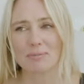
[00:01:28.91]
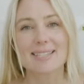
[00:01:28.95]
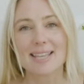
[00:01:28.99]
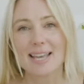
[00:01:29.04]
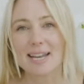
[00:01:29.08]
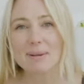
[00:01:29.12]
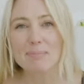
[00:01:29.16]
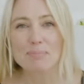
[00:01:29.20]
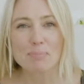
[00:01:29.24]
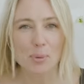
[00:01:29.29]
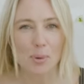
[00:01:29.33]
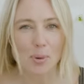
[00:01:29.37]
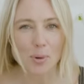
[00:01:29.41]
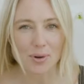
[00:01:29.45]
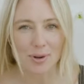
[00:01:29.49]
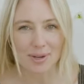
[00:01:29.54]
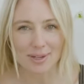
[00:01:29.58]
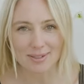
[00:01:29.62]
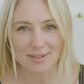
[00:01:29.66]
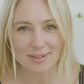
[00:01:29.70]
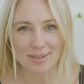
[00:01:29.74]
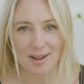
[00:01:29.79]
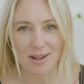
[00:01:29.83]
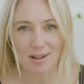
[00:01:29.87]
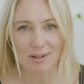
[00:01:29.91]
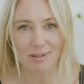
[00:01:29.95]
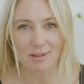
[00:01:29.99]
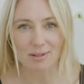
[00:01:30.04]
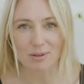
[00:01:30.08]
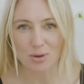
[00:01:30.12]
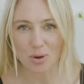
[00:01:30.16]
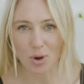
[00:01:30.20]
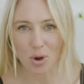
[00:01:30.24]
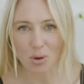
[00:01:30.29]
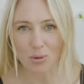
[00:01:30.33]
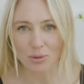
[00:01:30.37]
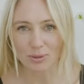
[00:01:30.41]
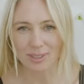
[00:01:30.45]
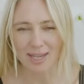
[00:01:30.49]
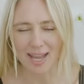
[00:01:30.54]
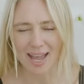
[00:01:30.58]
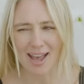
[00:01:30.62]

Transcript: Is that a boring, dull goal to